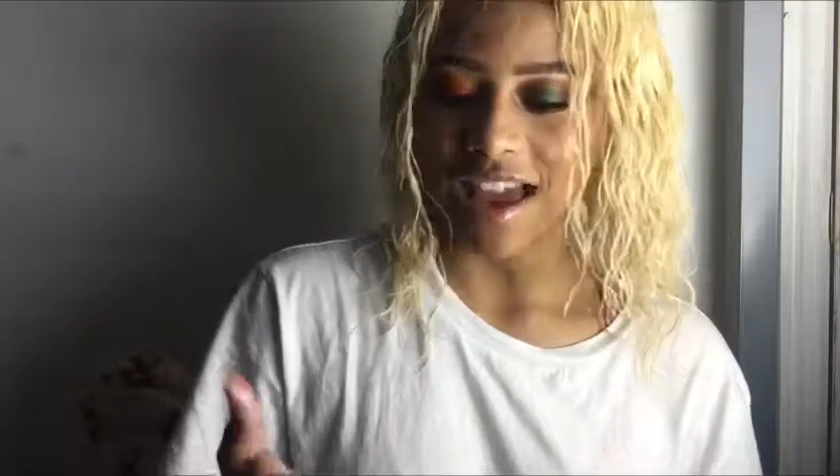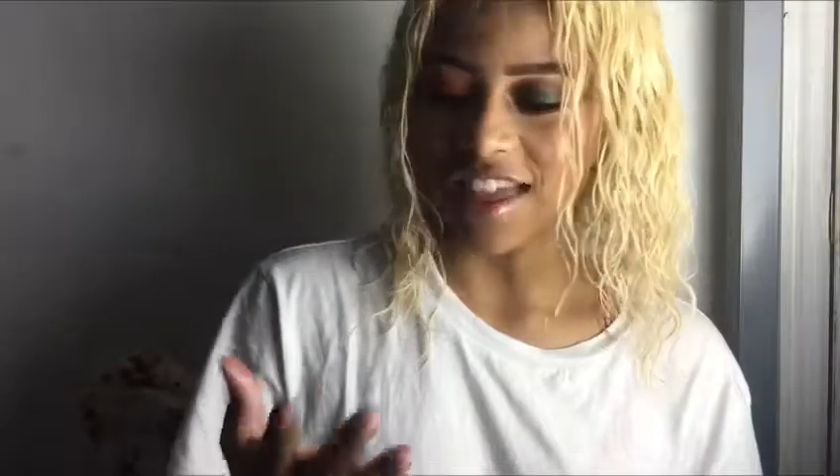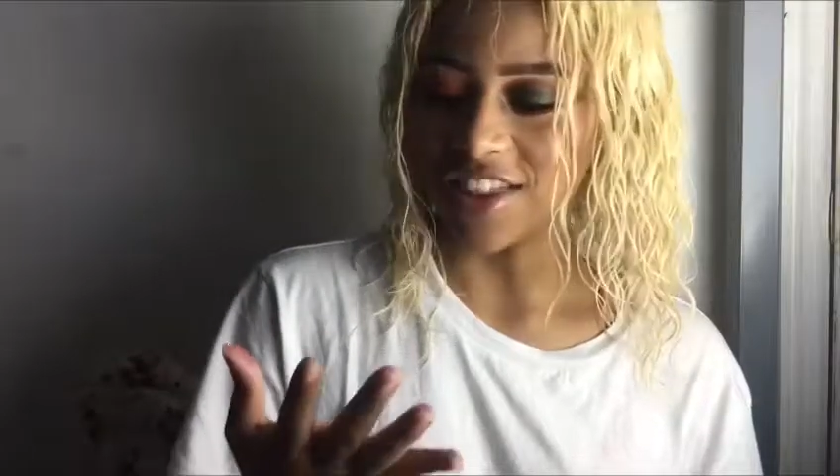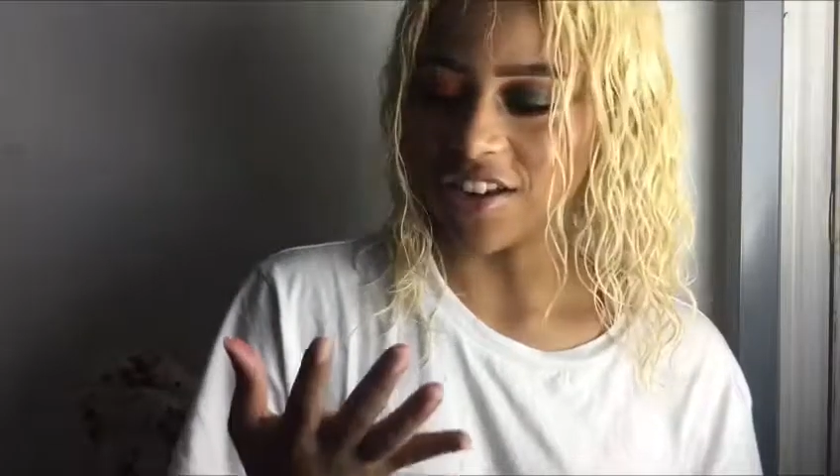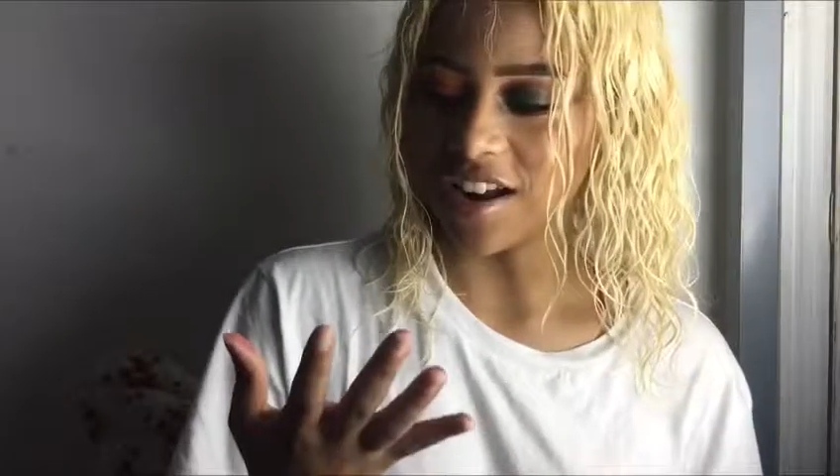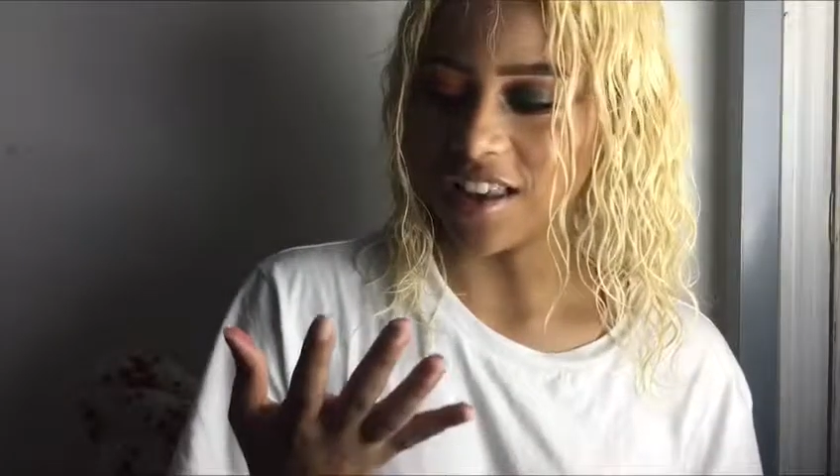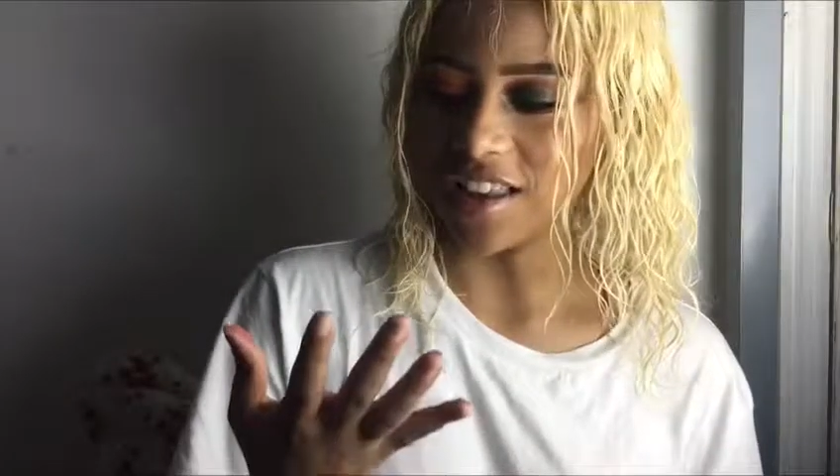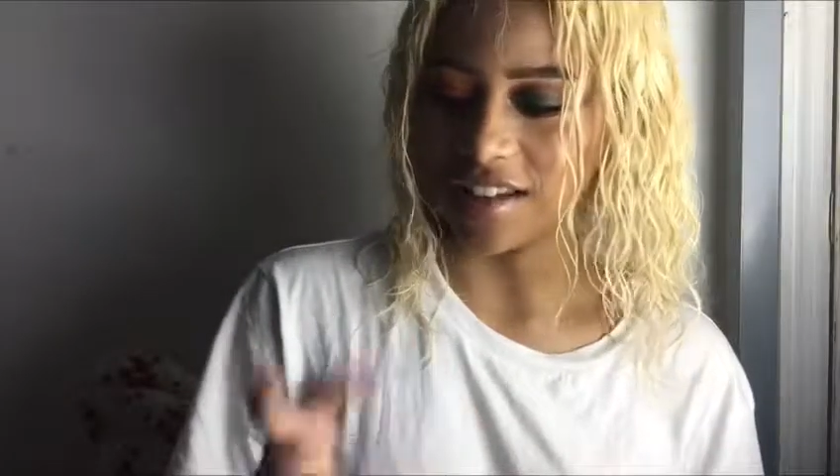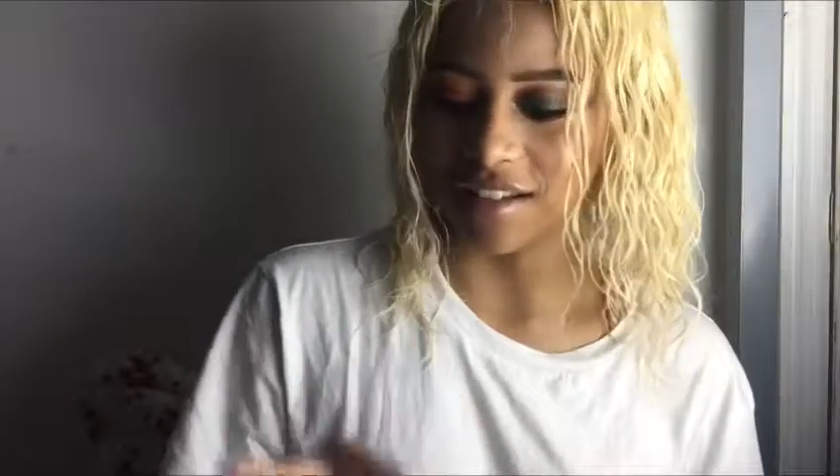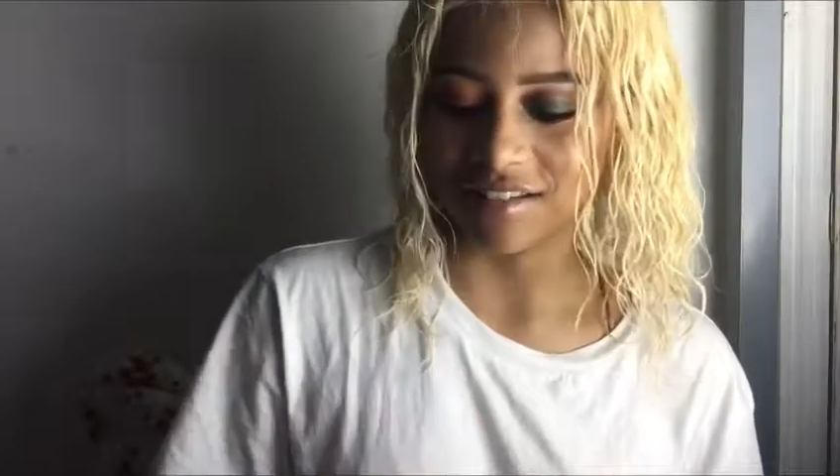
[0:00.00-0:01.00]
and they're not
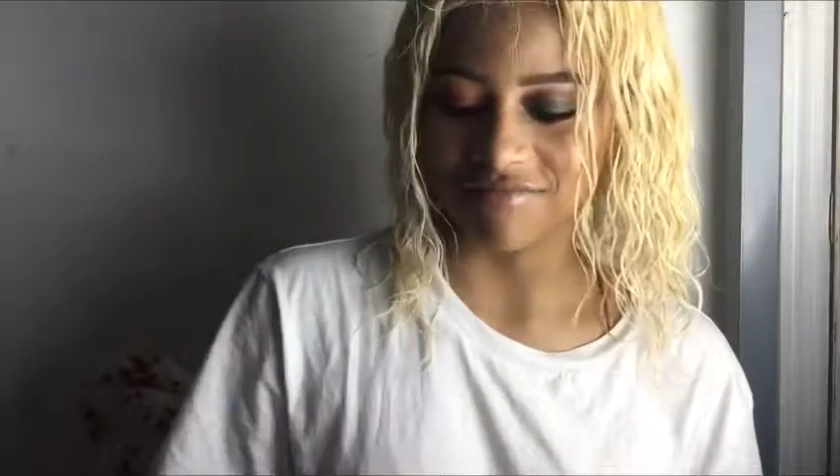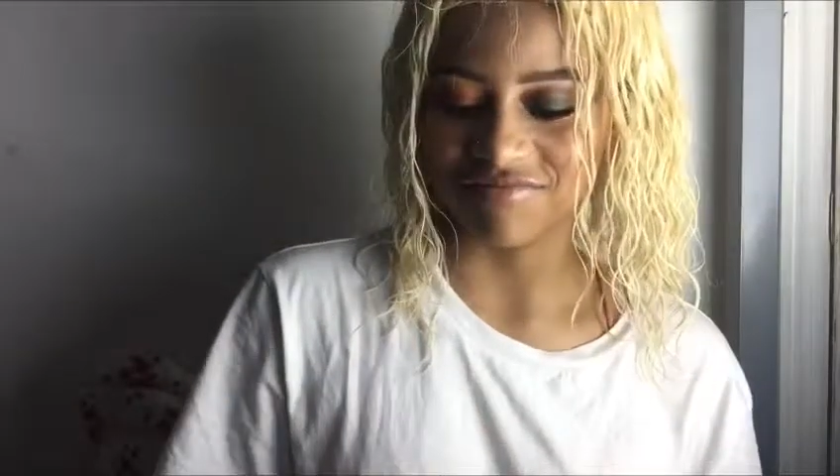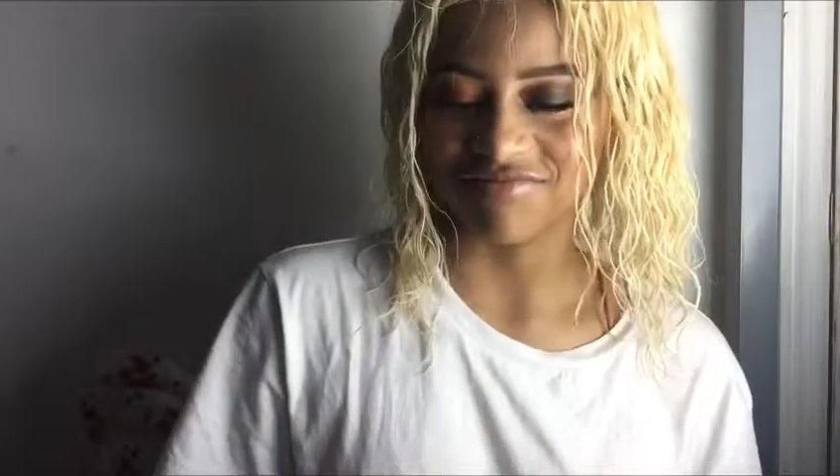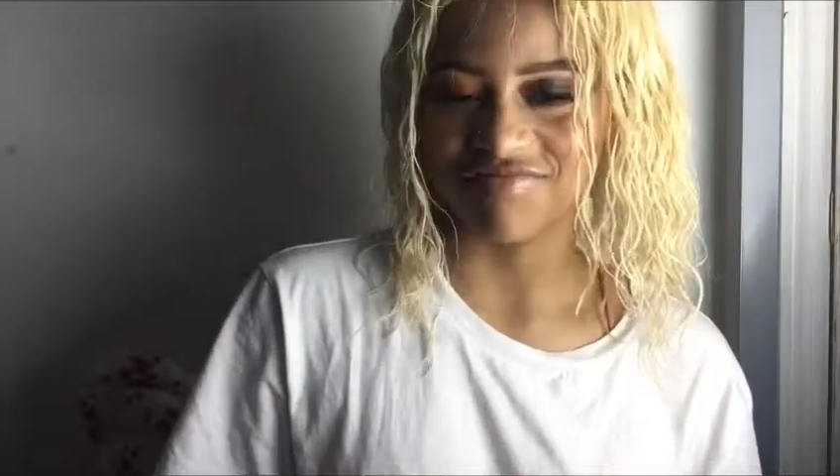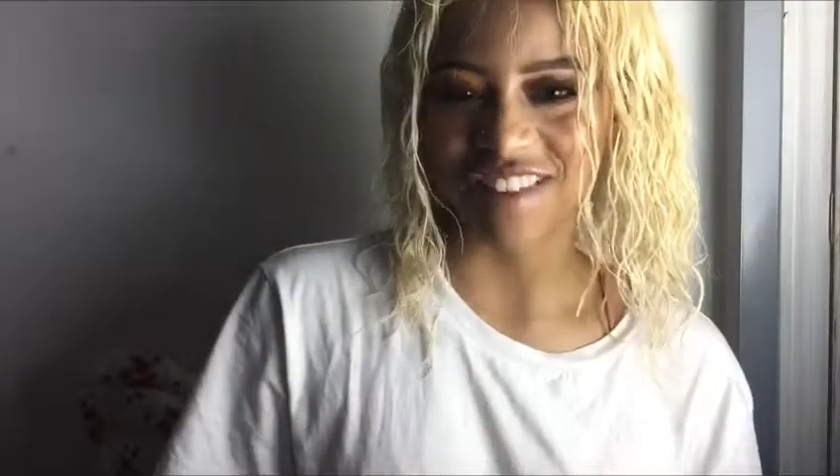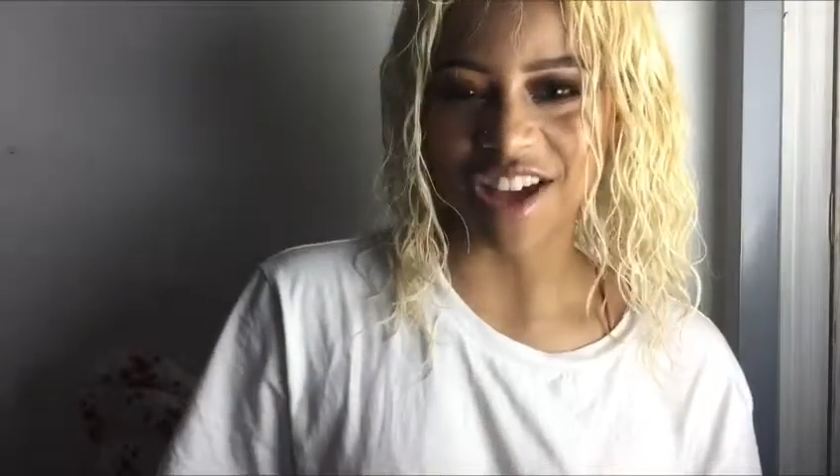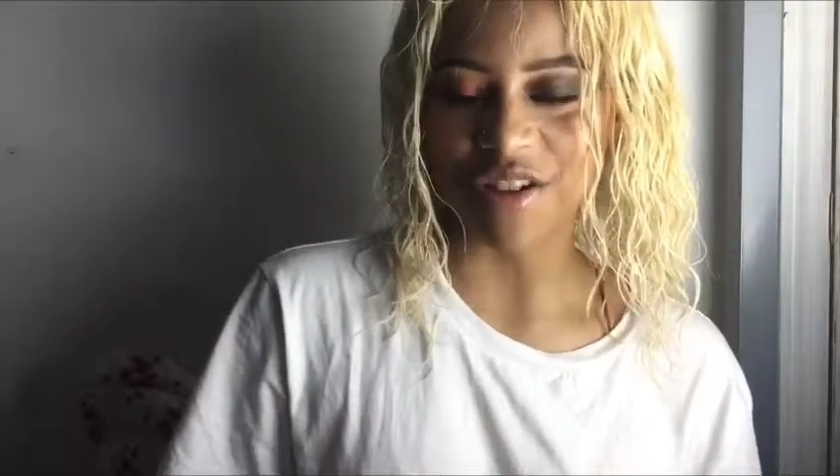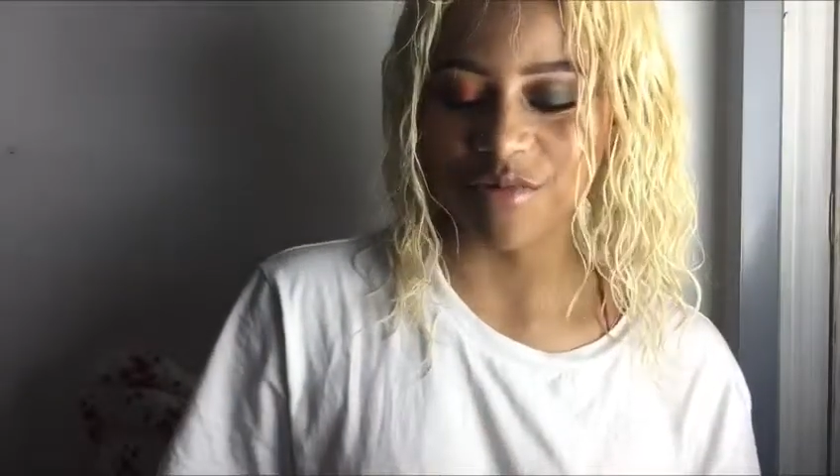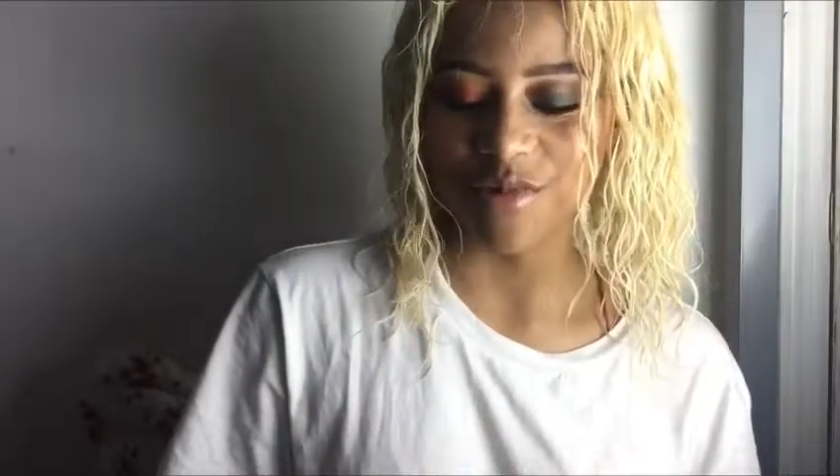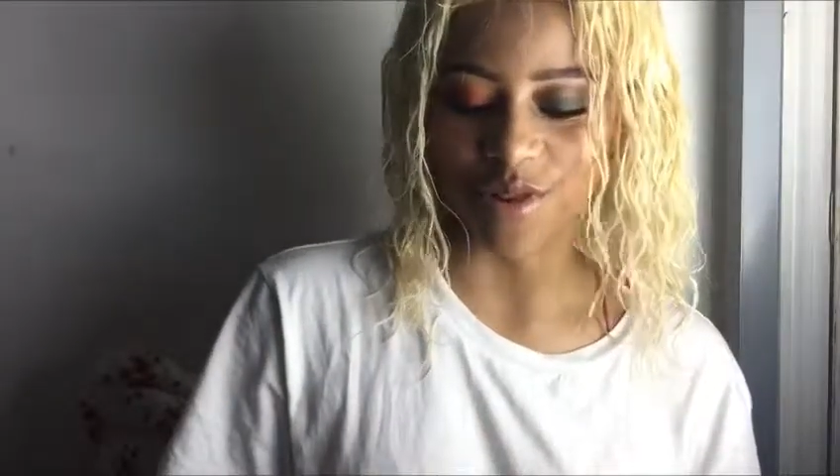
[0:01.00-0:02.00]
like, I
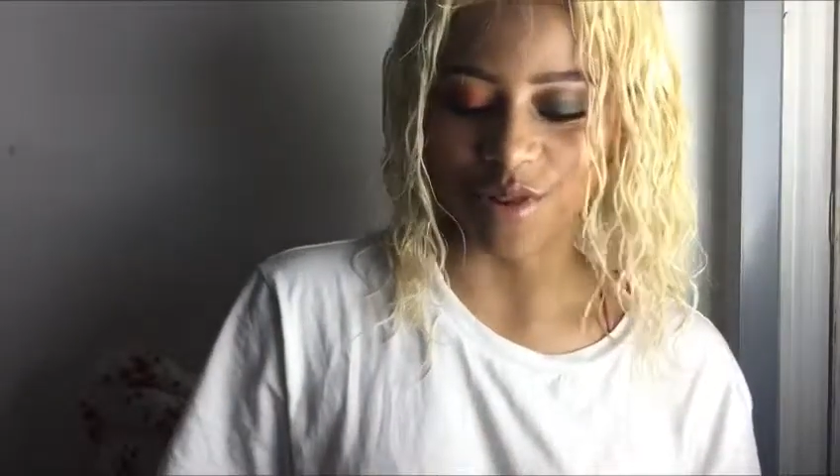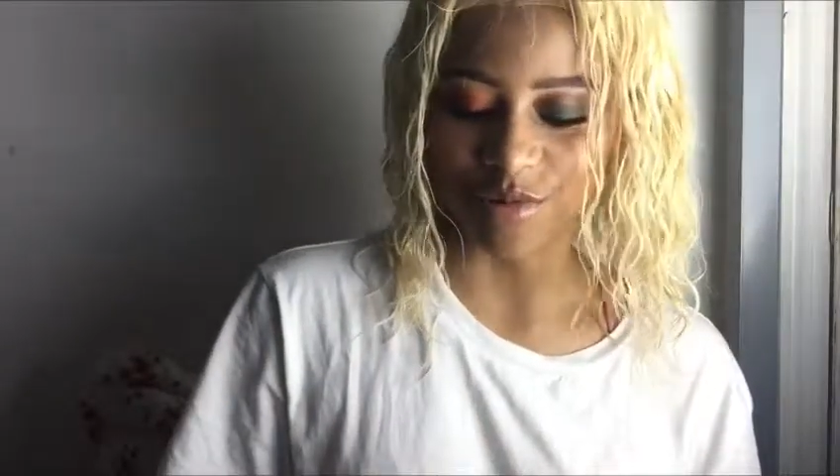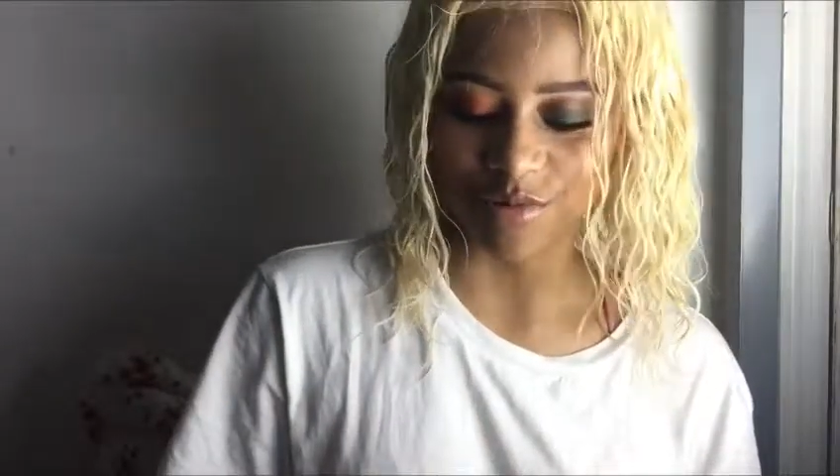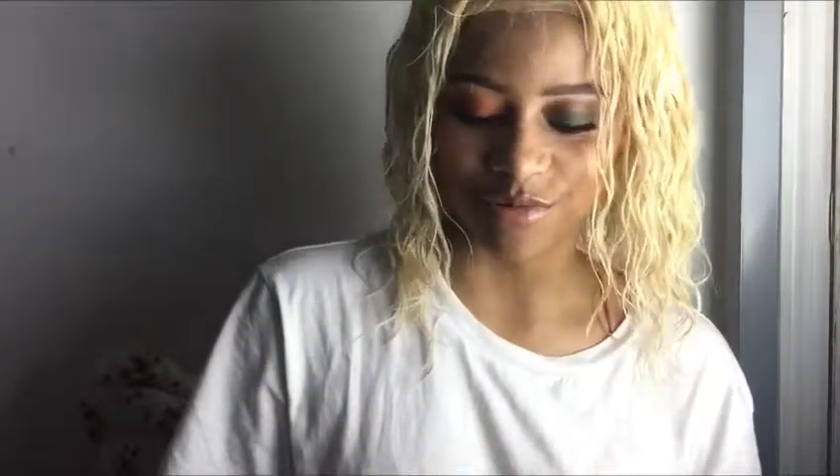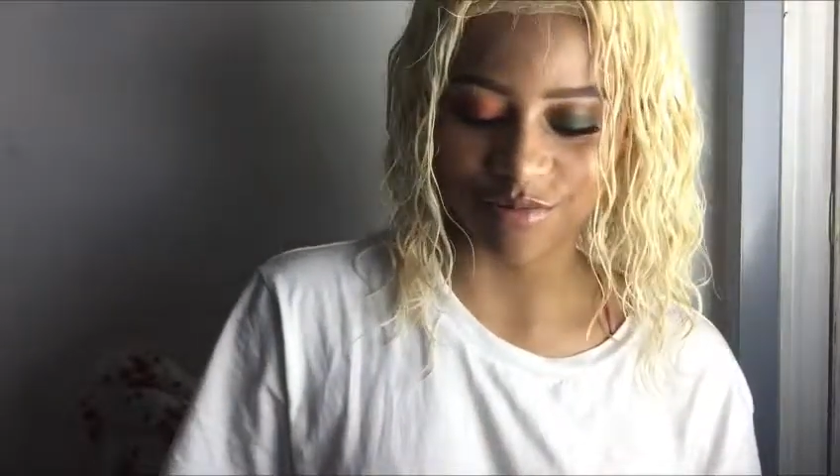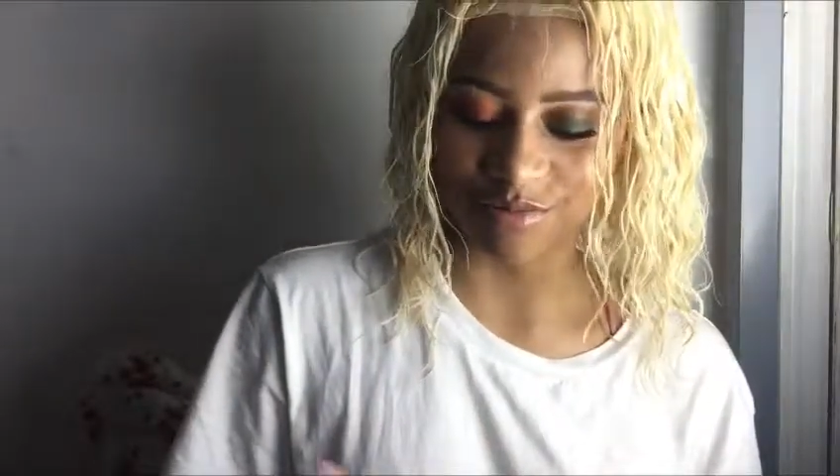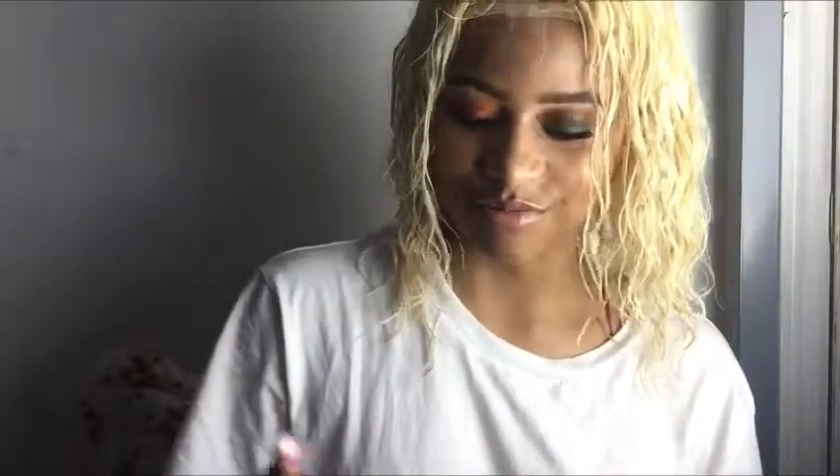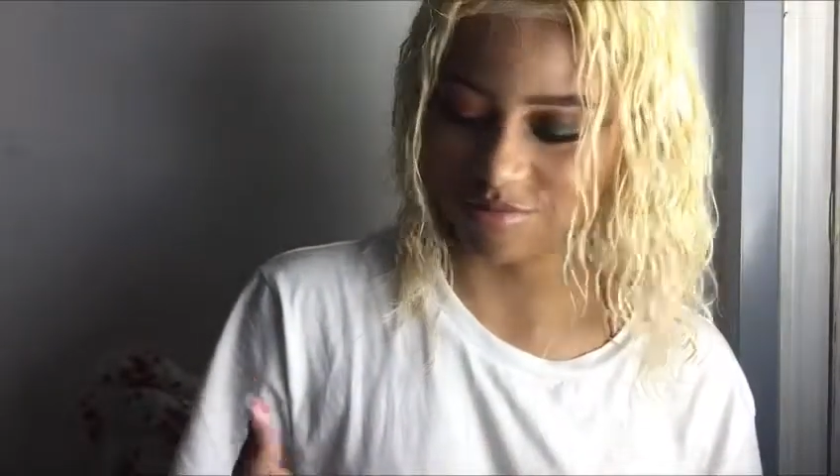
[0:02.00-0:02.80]
don't know,